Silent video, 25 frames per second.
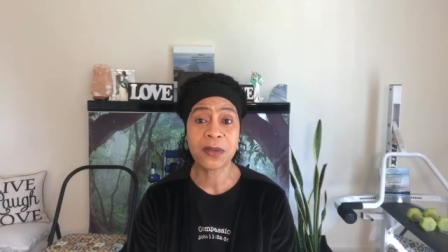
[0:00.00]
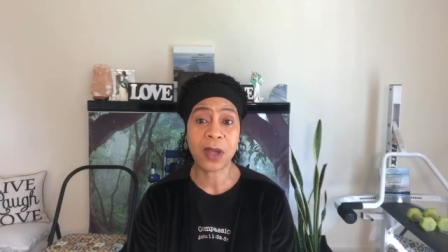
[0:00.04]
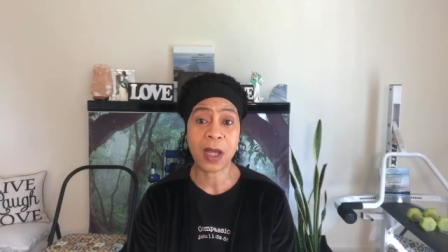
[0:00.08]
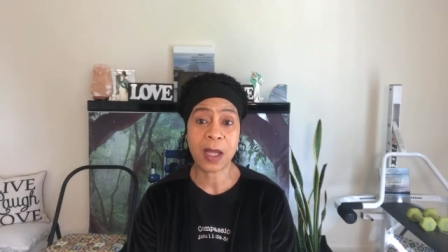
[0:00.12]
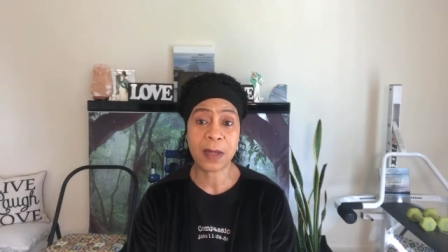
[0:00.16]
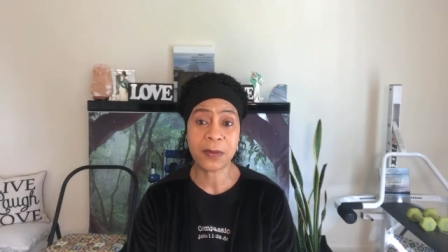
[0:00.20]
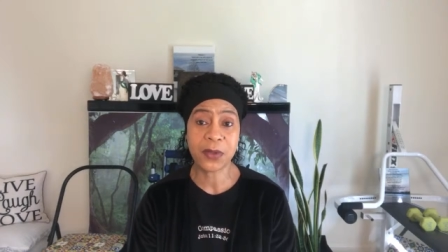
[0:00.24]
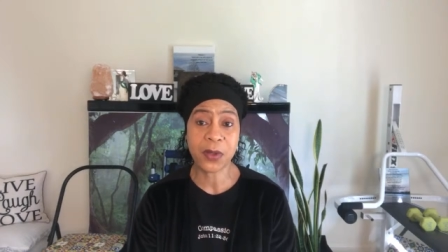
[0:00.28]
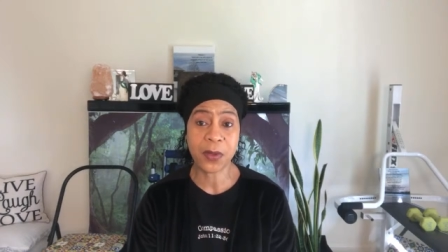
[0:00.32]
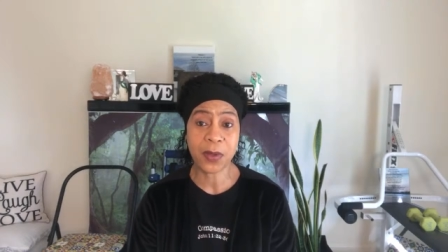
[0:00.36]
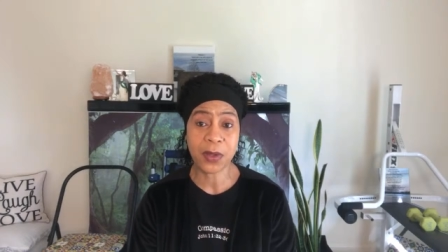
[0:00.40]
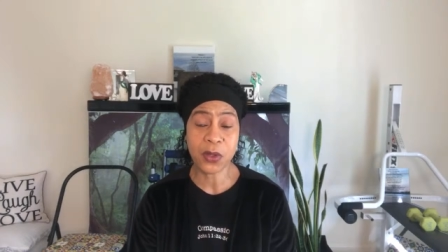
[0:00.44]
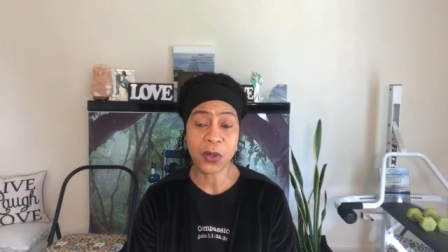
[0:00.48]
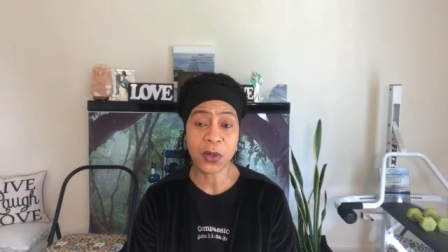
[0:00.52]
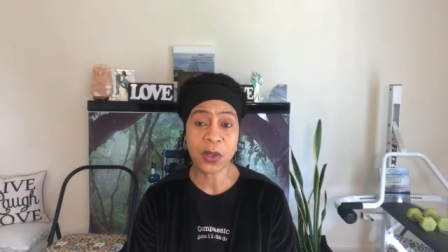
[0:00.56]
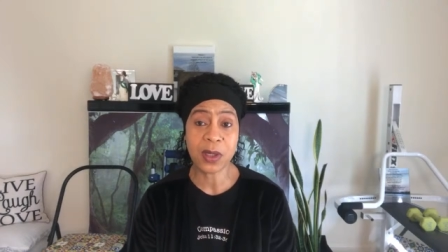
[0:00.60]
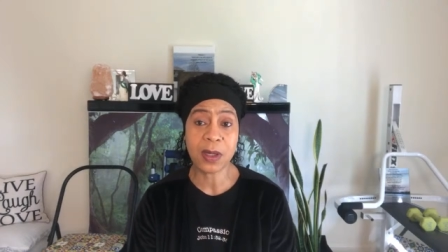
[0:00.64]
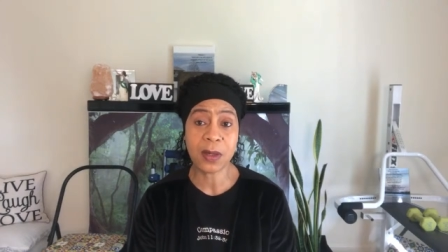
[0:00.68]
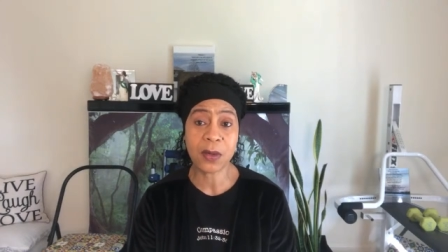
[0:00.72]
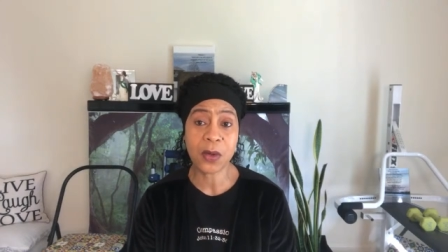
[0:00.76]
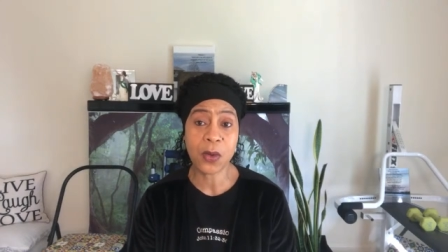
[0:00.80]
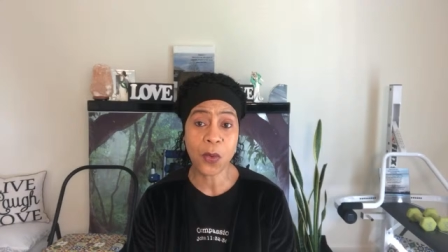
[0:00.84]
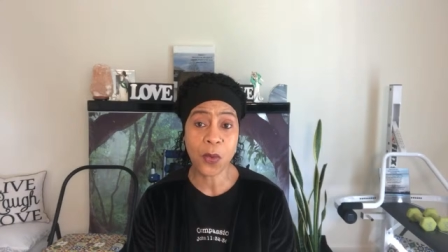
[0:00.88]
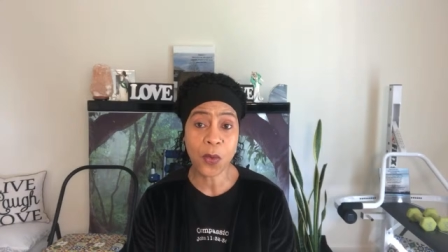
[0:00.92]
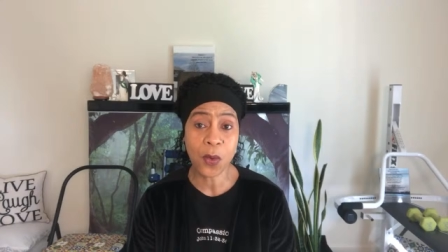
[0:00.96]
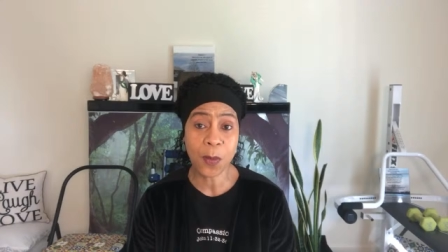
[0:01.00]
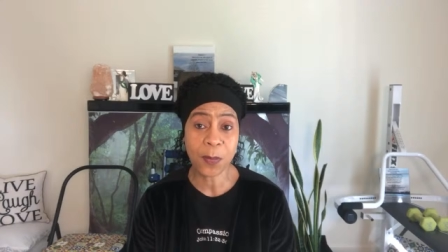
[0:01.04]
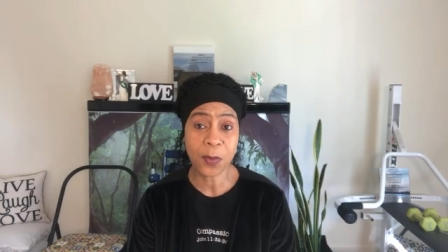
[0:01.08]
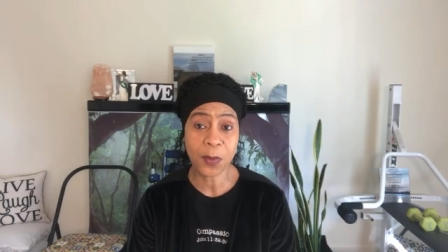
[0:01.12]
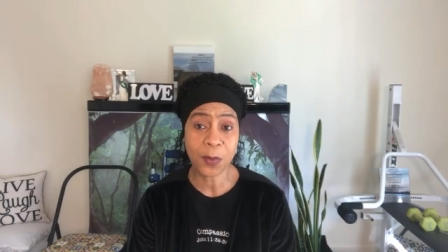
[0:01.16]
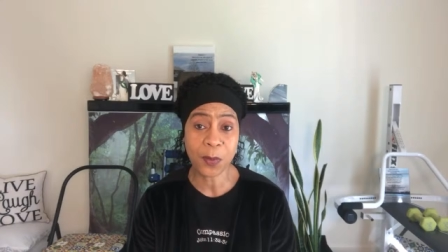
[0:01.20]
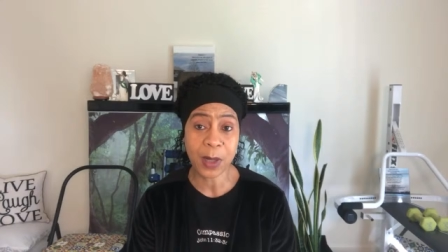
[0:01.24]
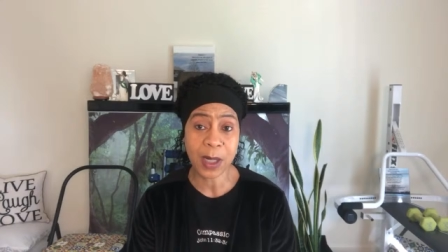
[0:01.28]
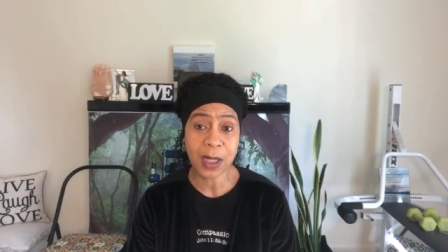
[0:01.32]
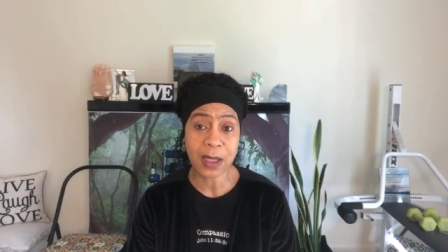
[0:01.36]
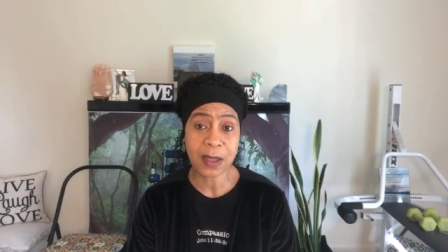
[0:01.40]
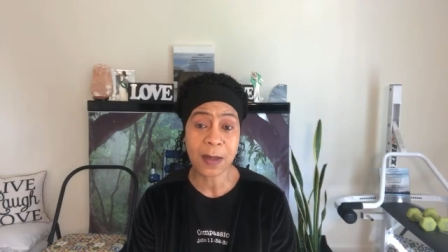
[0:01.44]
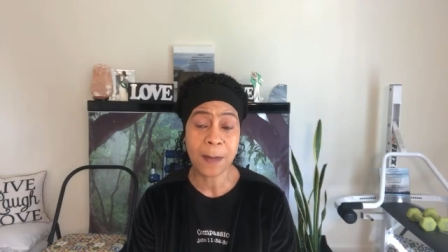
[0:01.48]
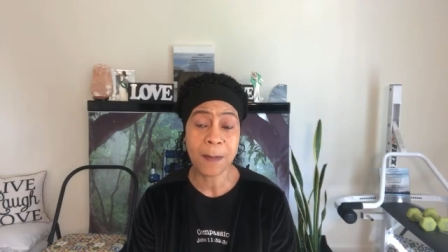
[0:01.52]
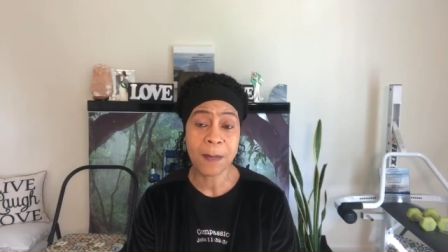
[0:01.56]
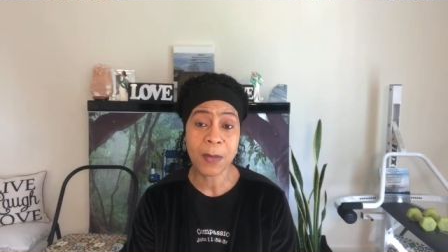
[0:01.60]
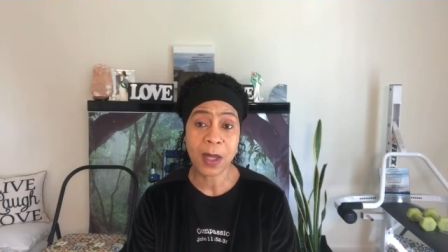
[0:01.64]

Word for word: so that you can incorporate